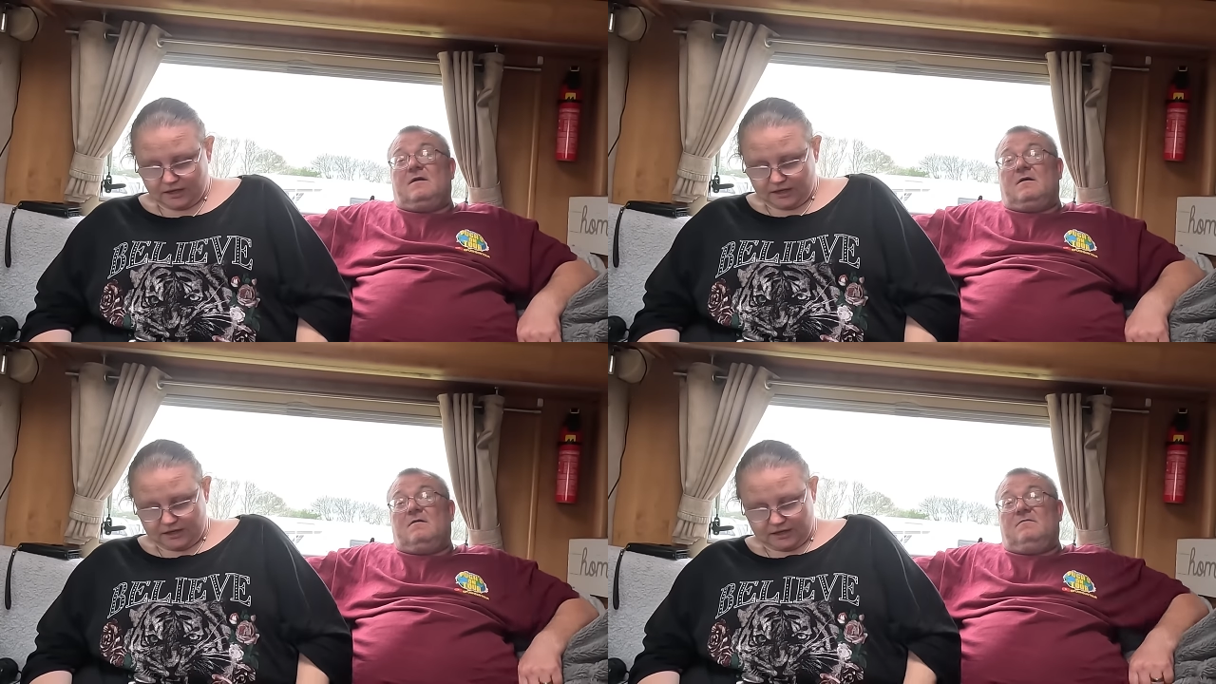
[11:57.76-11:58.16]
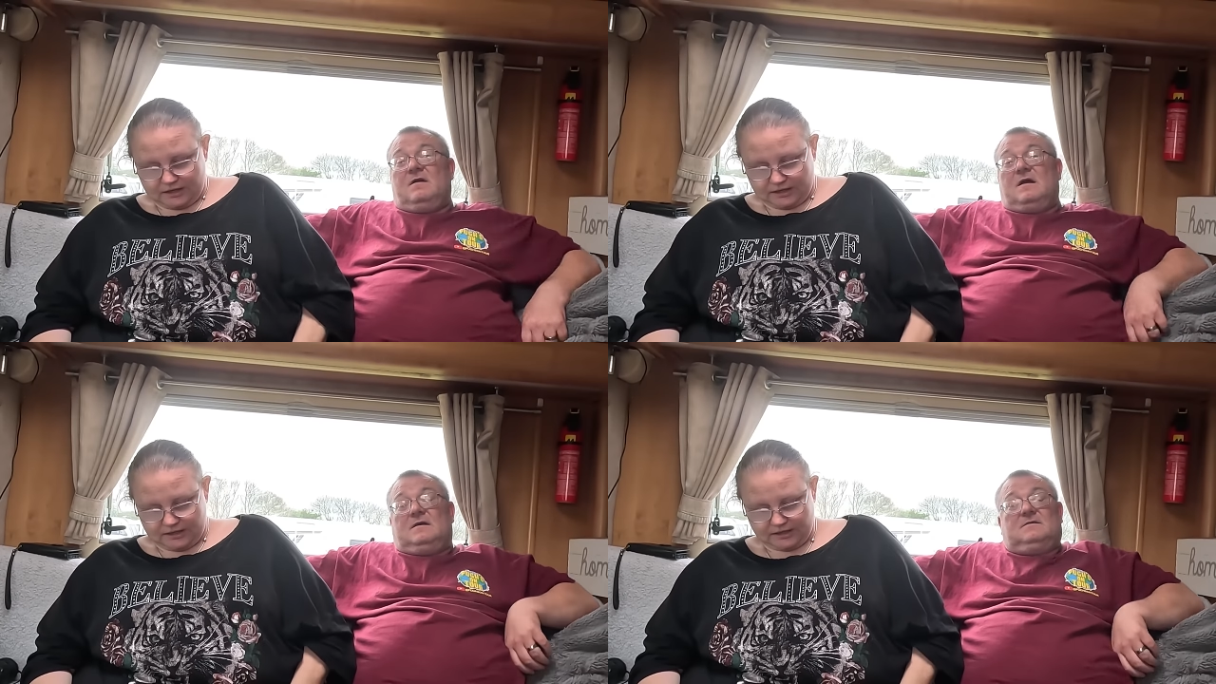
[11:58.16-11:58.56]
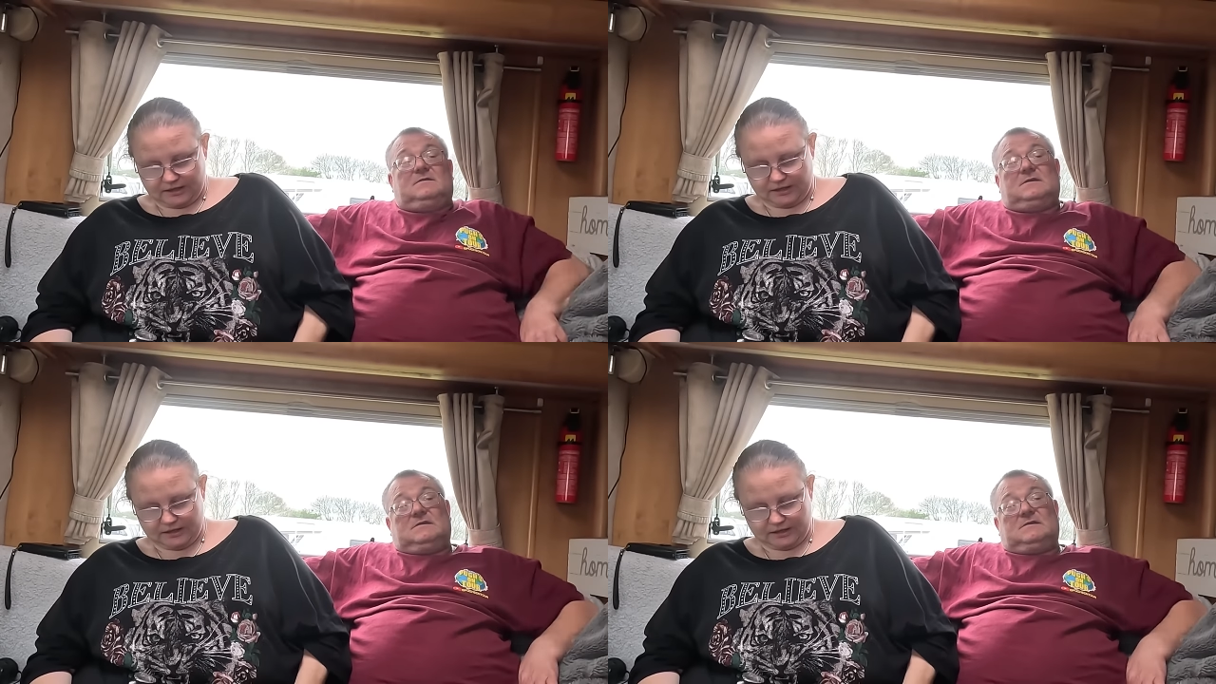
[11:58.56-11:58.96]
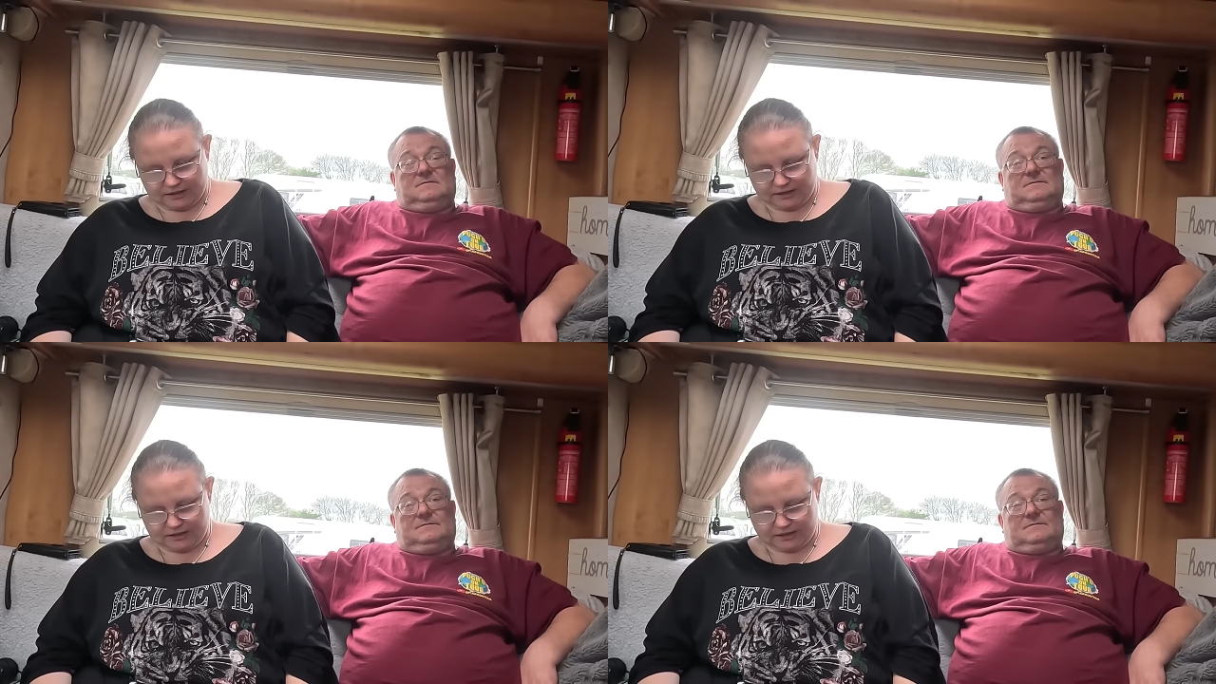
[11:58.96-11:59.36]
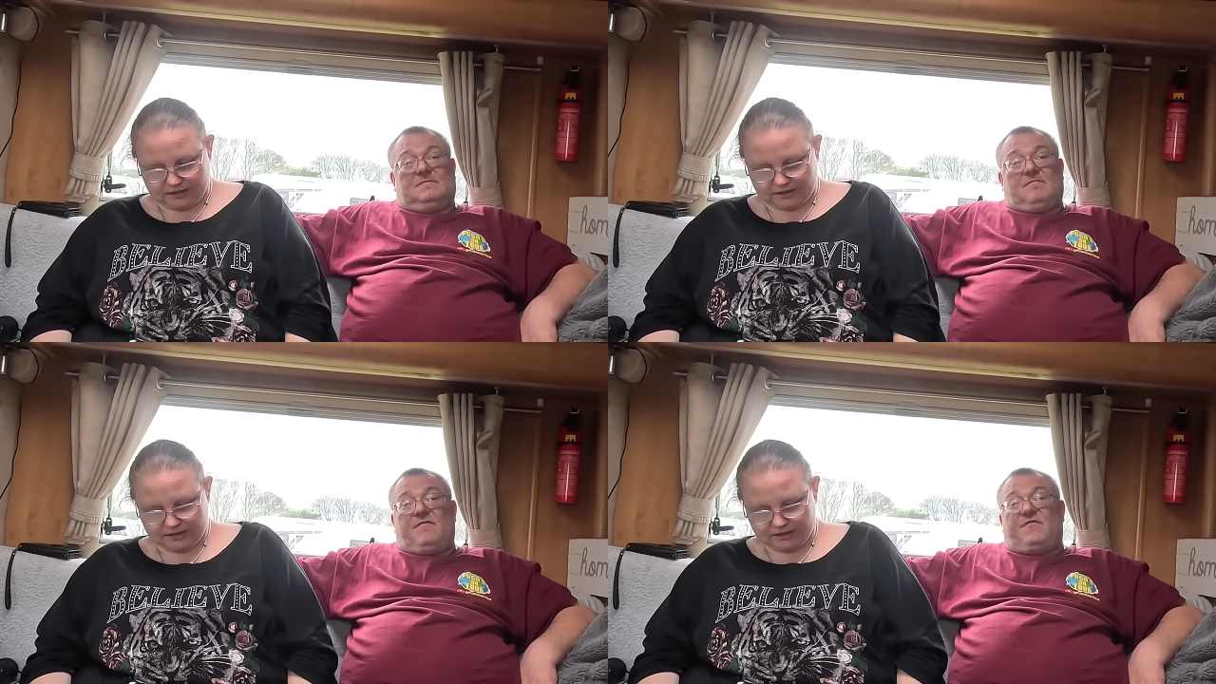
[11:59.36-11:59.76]
Speaker 1: your uh,
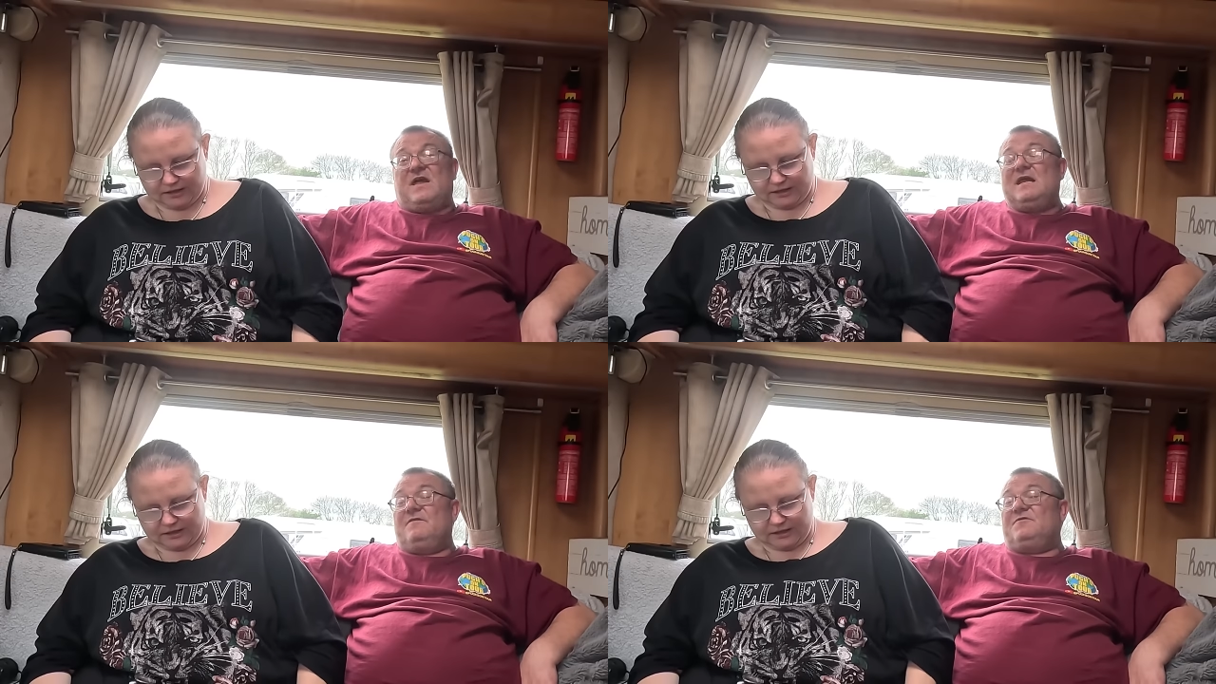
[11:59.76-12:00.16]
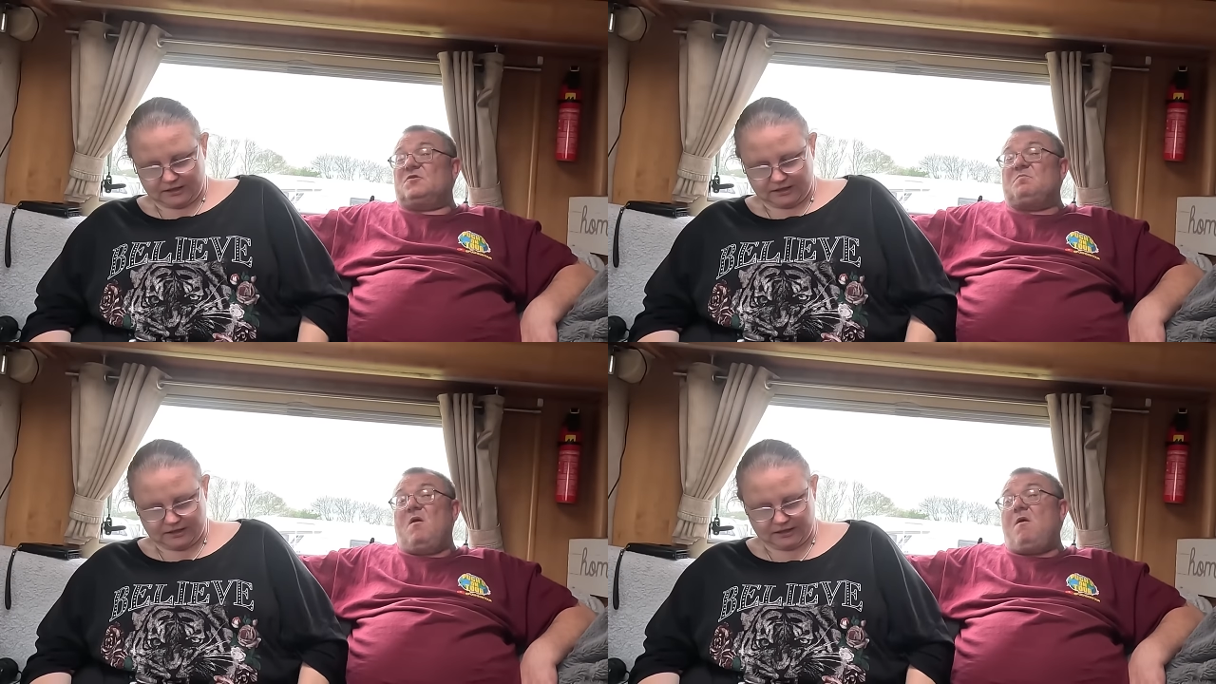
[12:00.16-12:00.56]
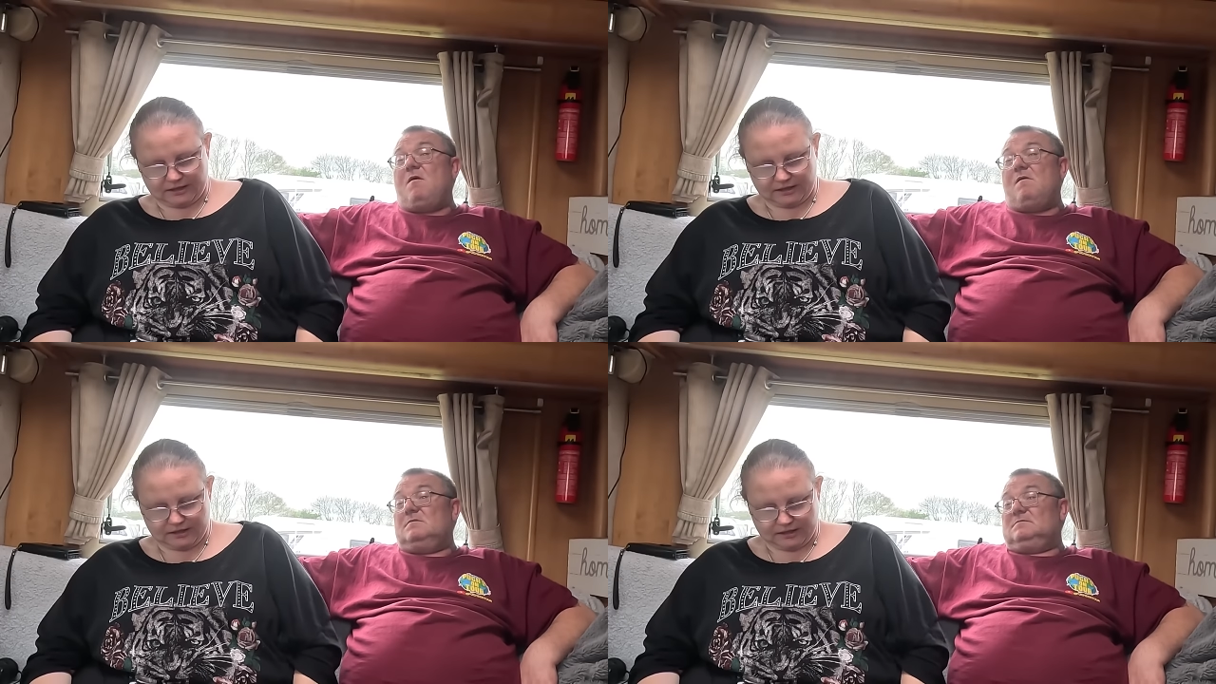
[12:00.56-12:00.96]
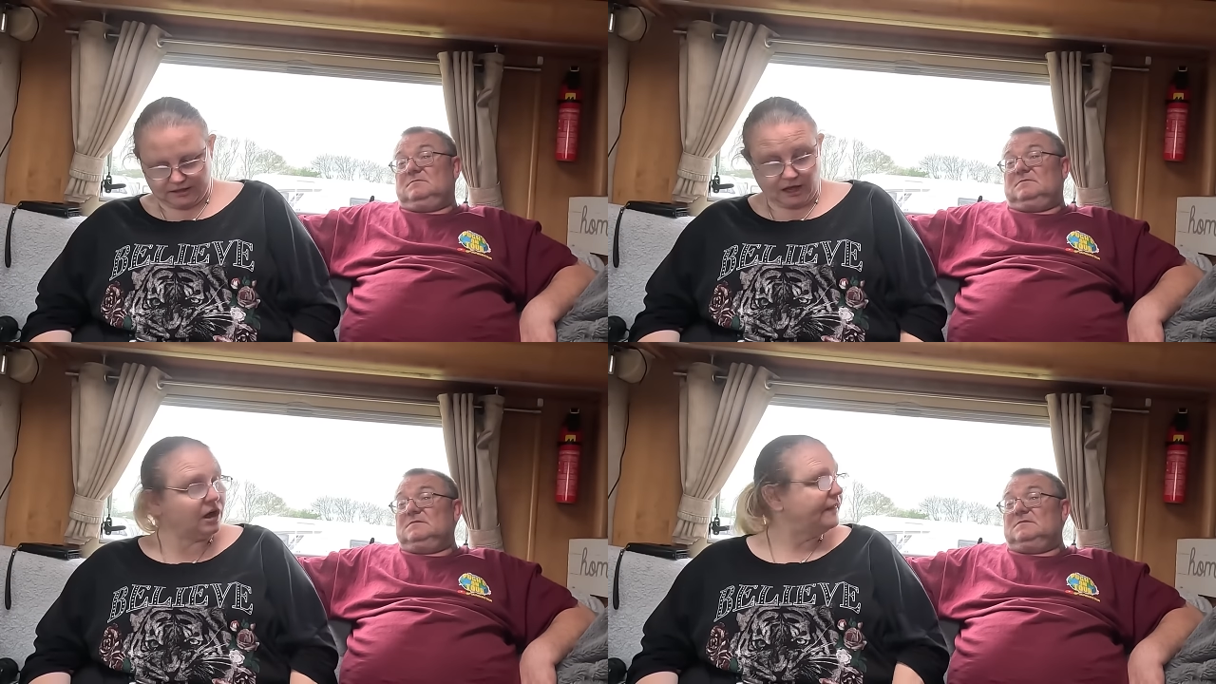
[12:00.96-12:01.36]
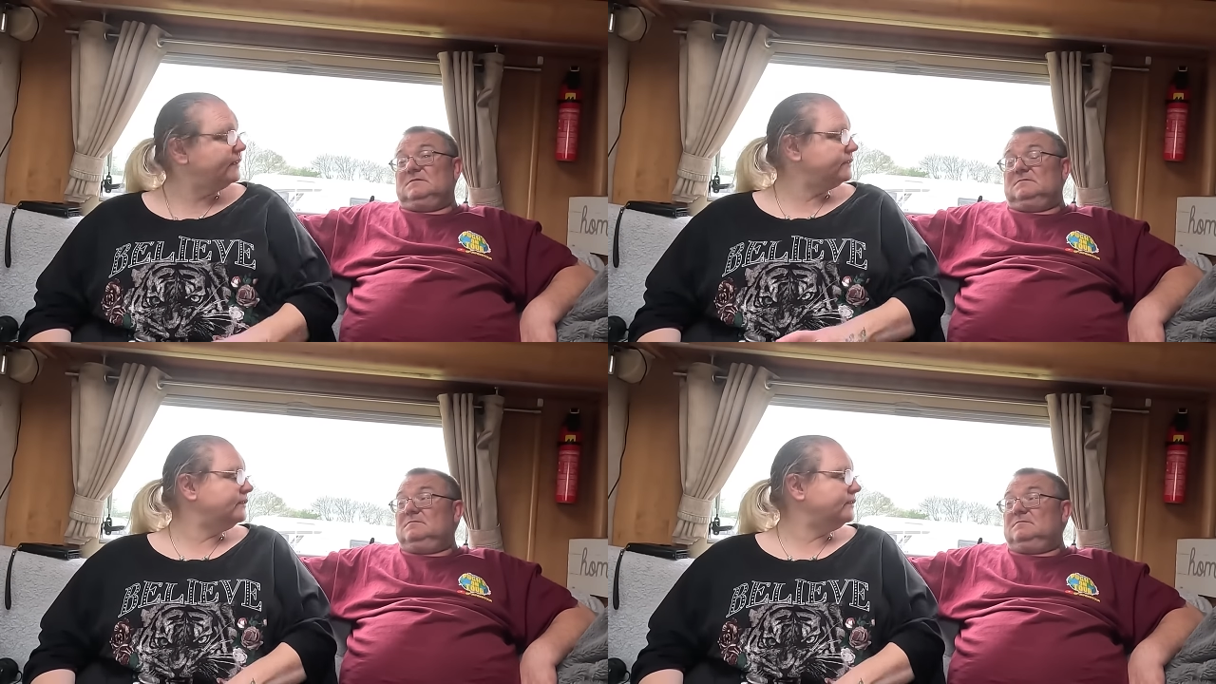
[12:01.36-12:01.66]
thing you've just bought.
Speaker 2: Oh, that's